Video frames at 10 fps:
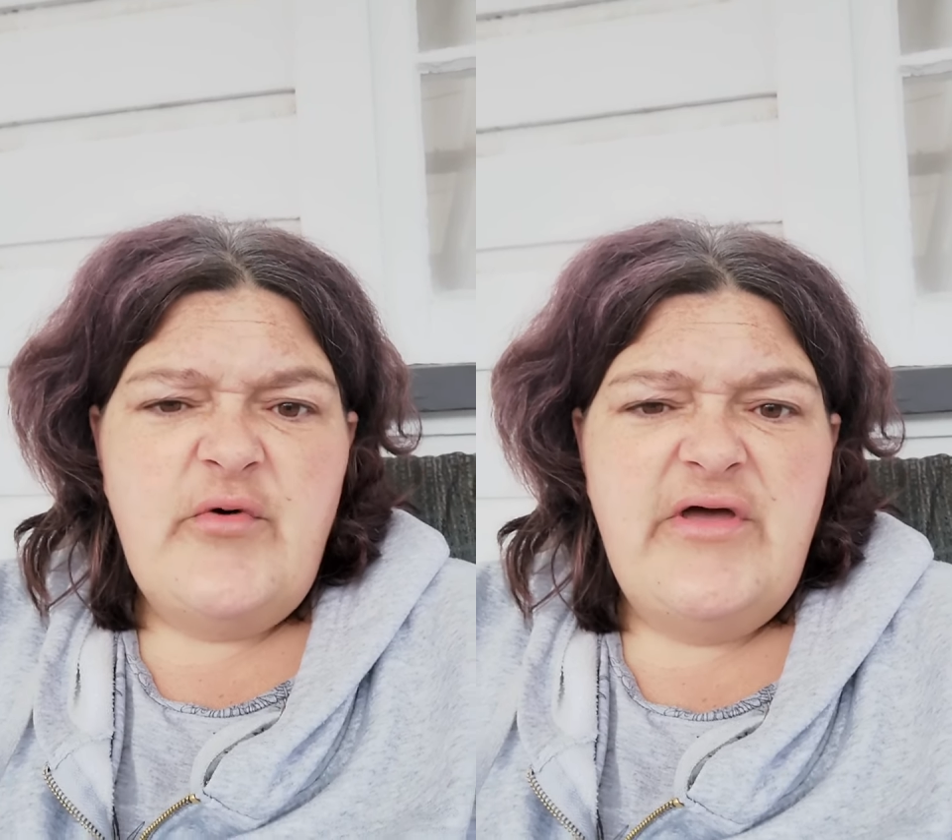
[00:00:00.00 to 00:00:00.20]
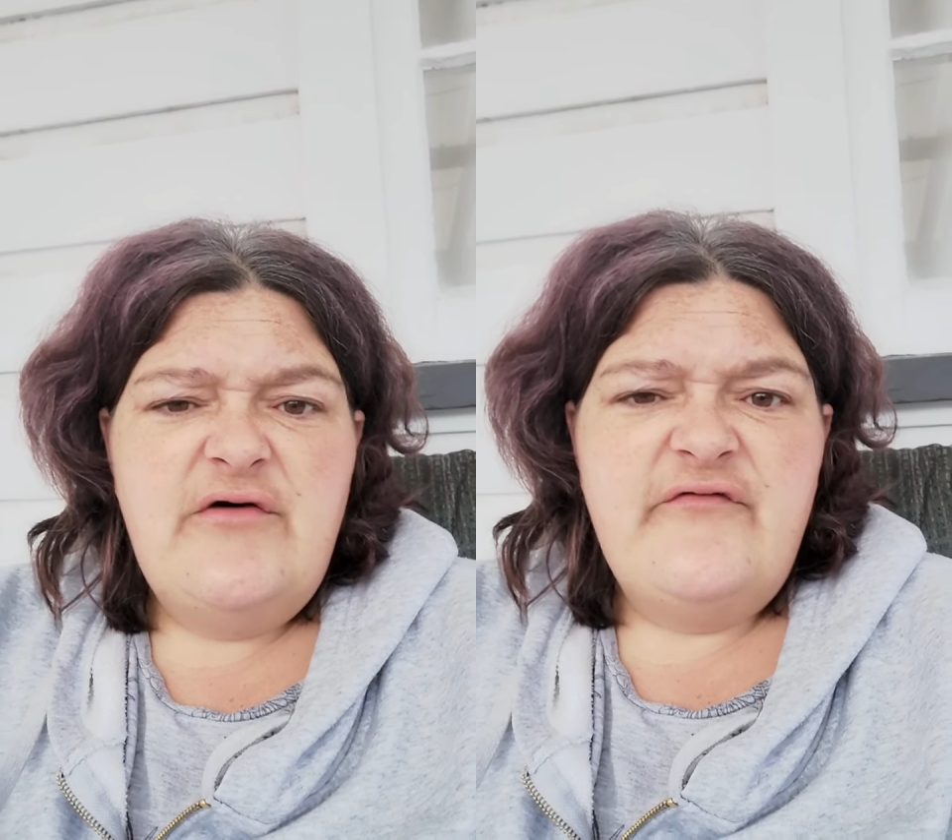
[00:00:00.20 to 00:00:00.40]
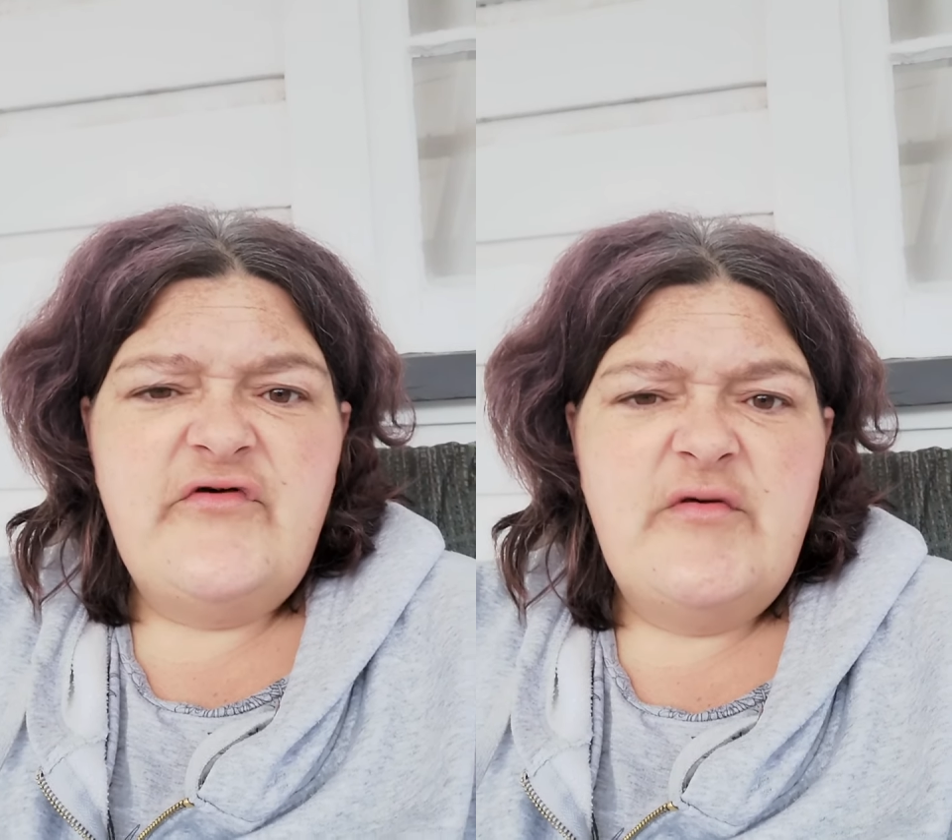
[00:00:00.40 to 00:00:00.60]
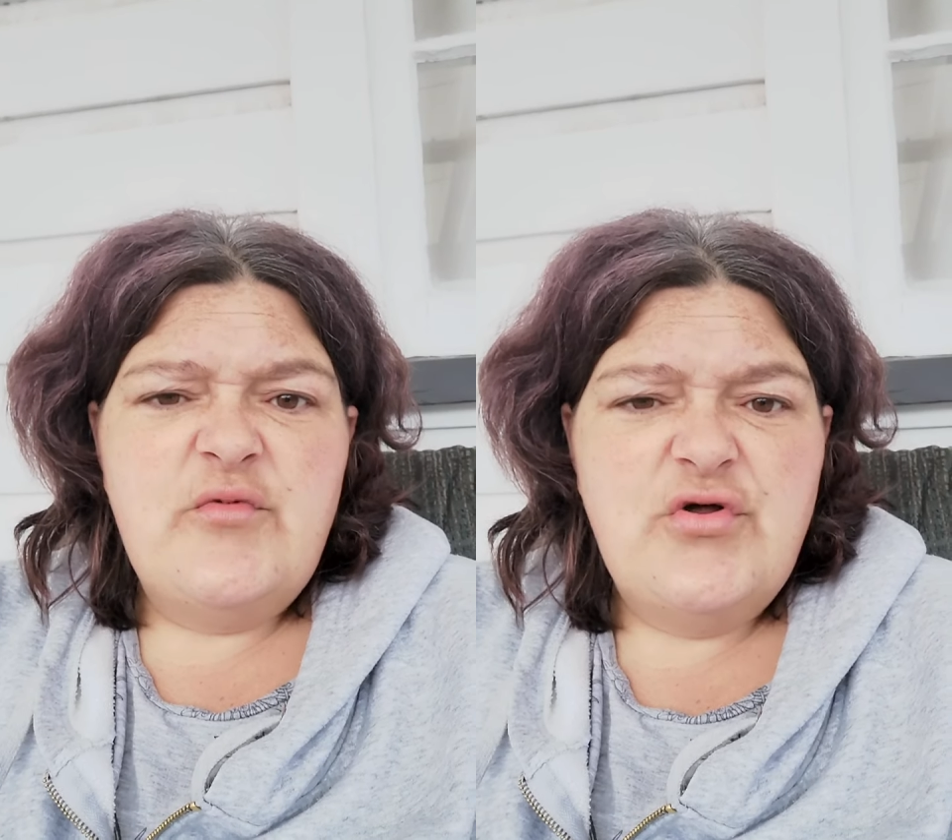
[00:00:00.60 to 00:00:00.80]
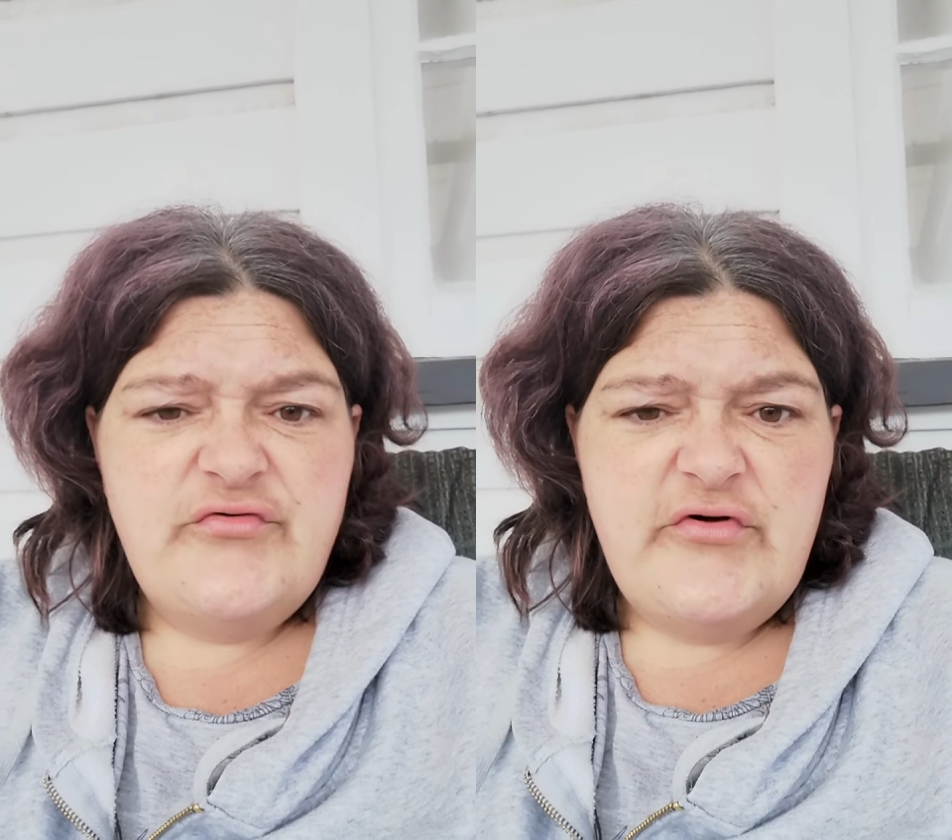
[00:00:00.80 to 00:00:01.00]
my hat off to
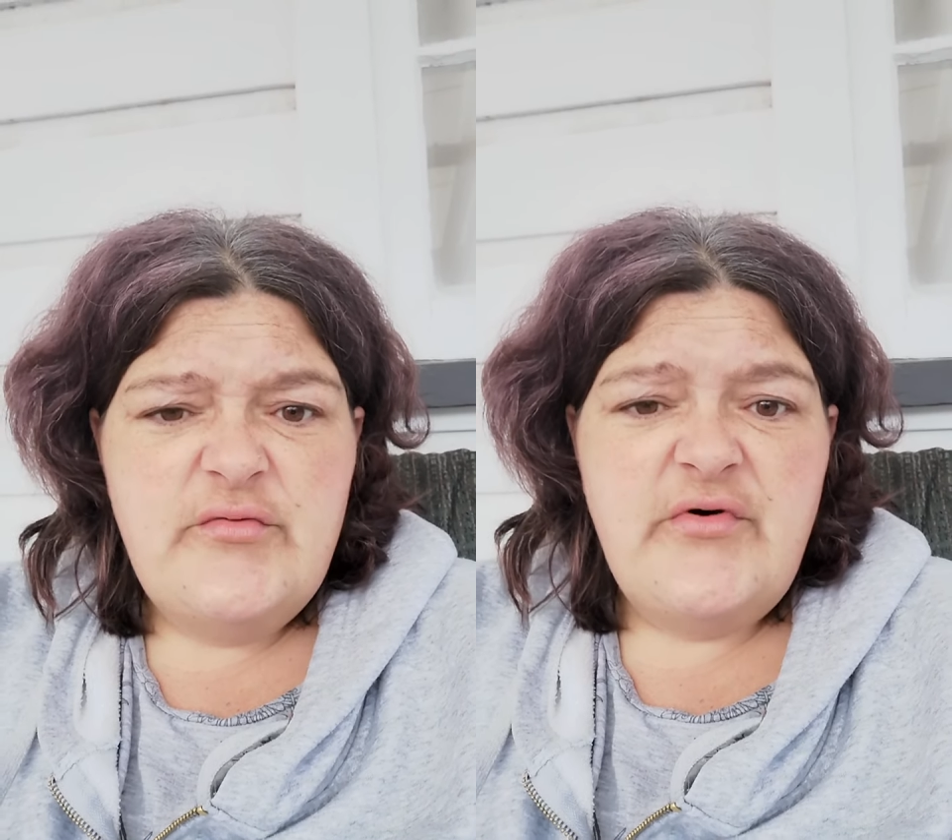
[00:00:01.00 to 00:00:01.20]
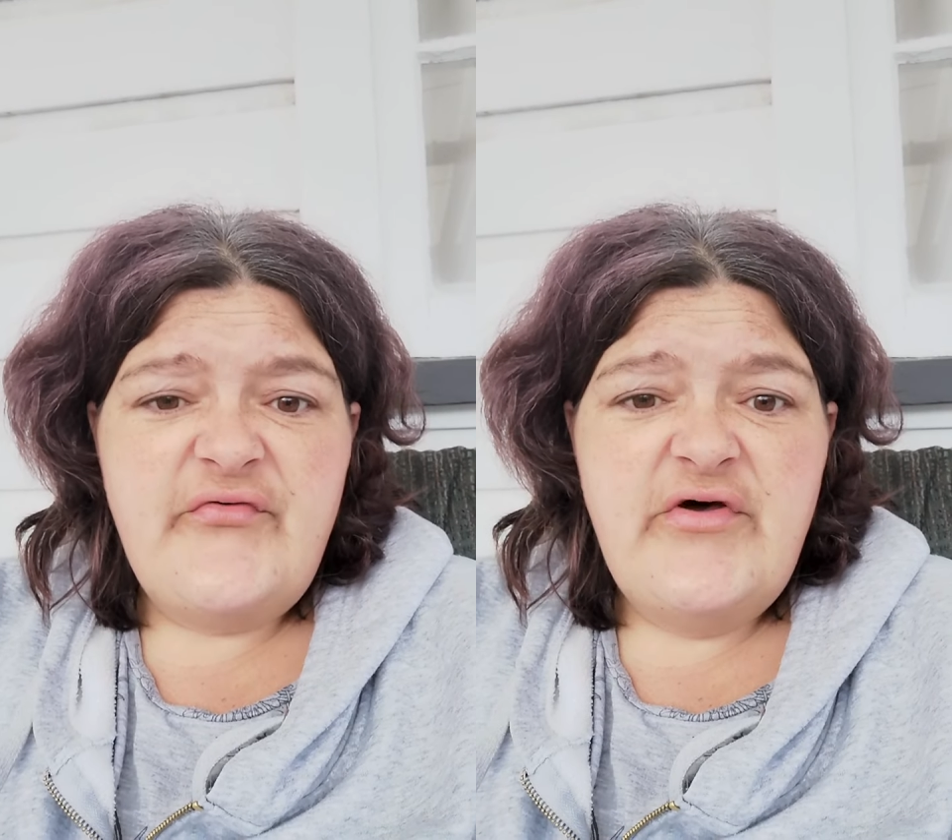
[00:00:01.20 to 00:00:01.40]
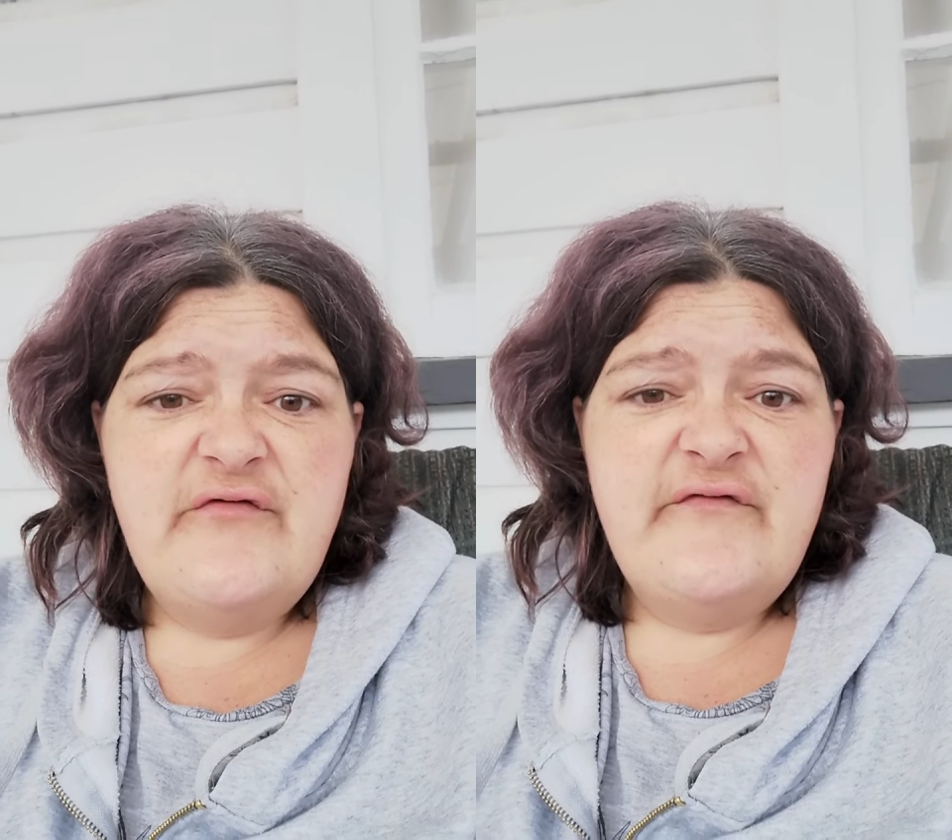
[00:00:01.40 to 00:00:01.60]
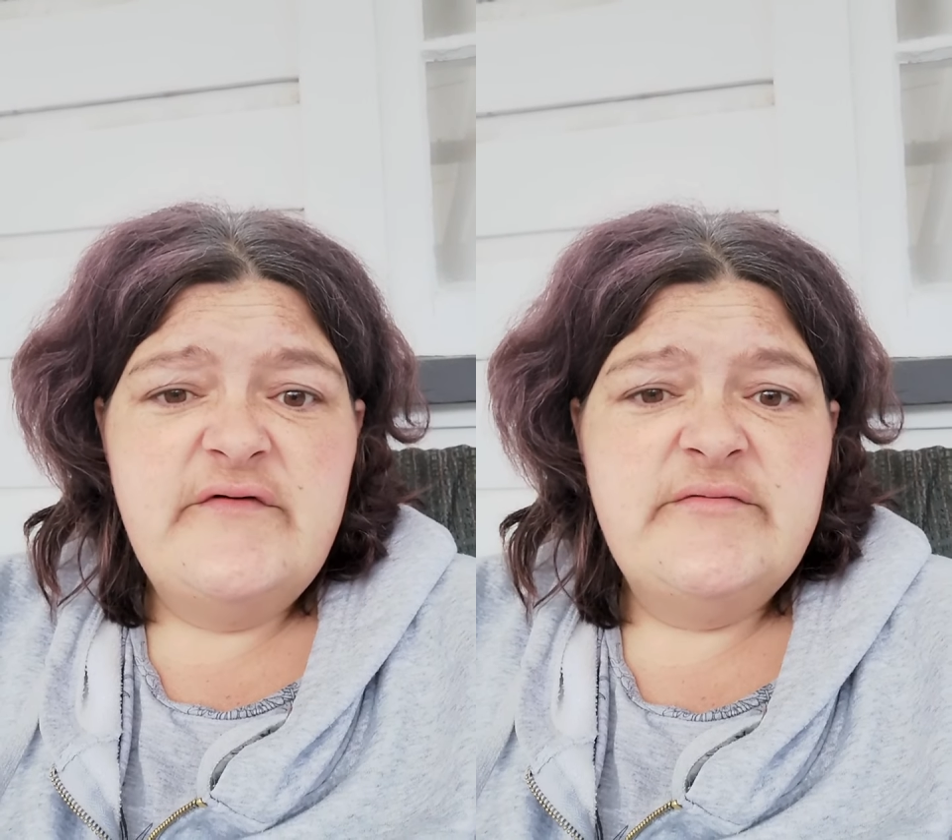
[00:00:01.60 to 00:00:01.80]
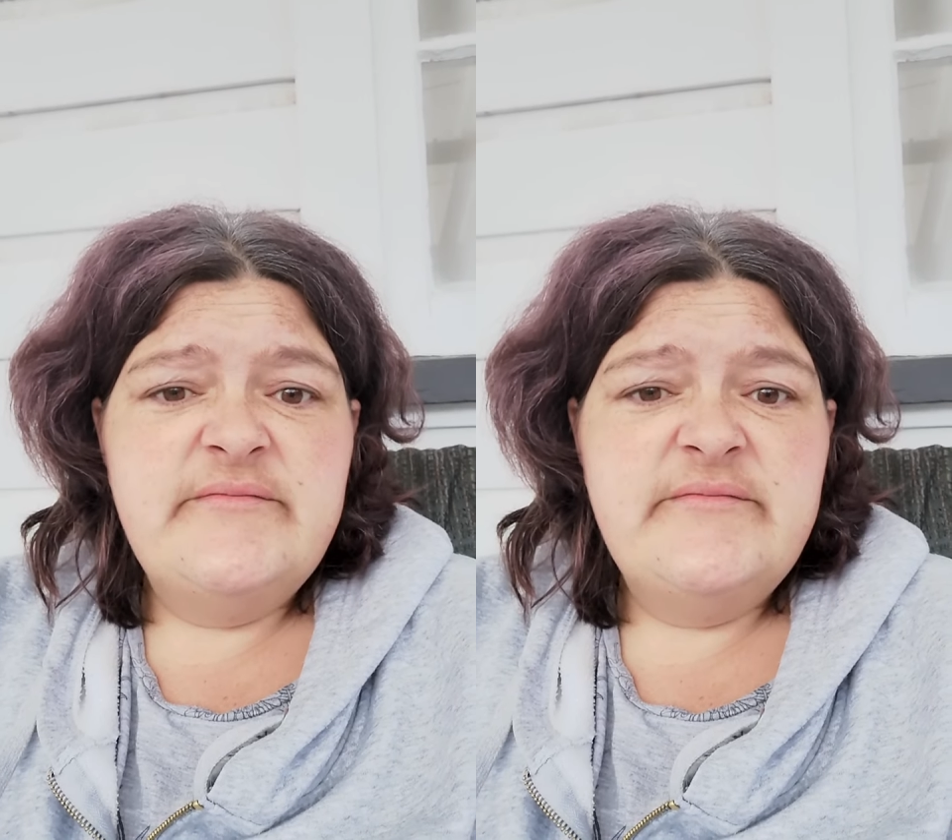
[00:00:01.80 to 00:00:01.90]
them. Couldn't do it myself.